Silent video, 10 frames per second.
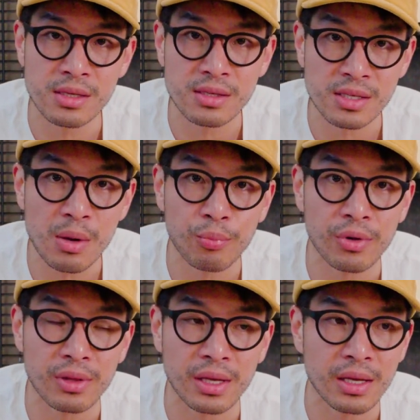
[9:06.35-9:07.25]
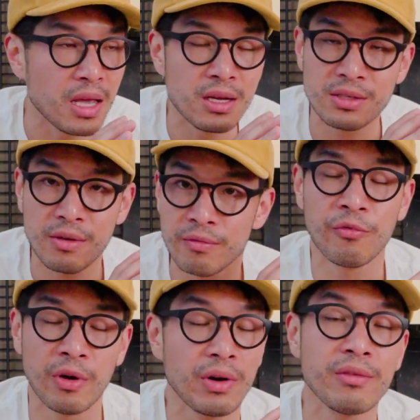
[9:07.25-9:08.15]
it separately, it is a
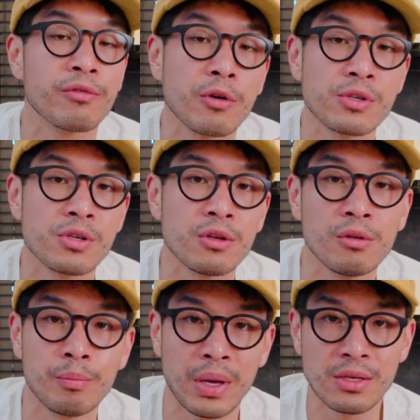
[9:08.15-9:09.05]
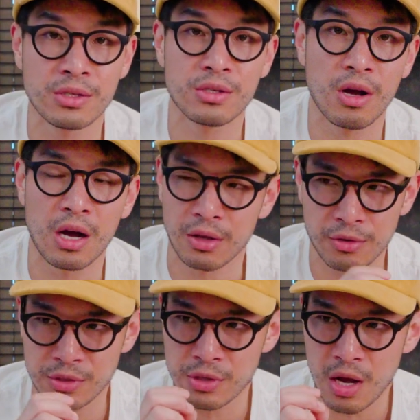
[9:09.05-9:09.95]
very versatile base stock.
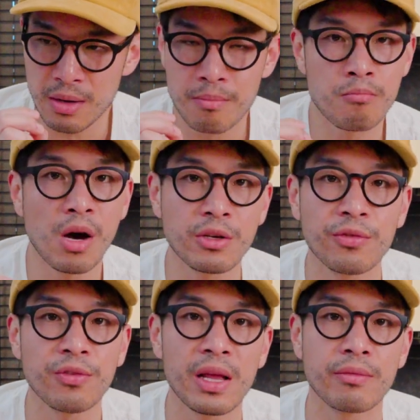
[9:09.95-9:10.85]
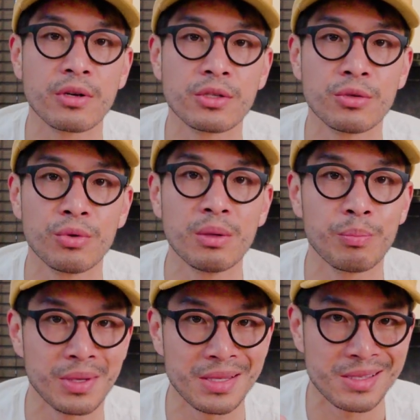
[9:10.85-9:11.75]
There's not much flavor to
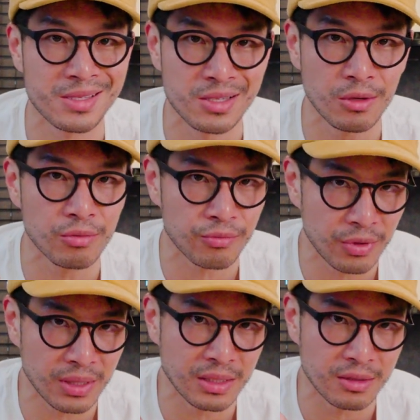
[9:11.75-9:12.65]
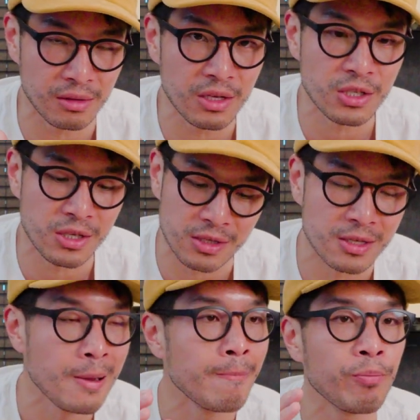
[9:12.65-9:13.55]
it, but it's still really
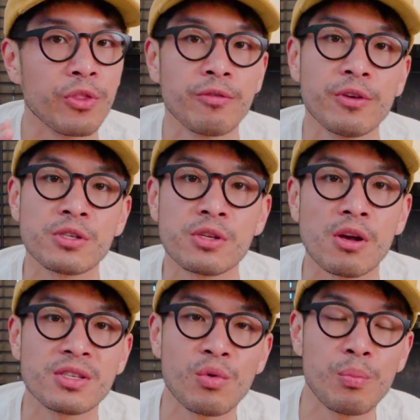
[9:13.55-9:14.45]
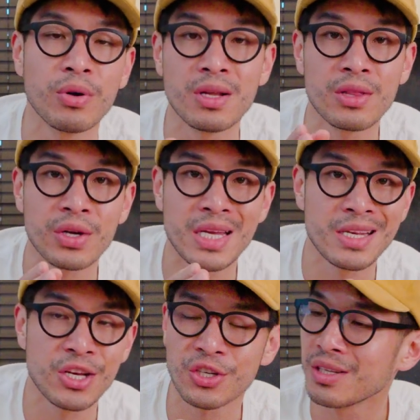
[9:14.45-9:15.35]
delicious. The fish sauce that we put in there
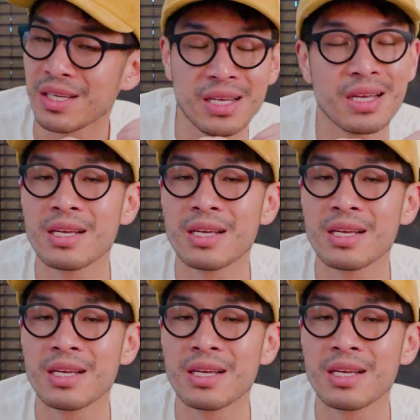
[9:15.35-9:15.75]
initially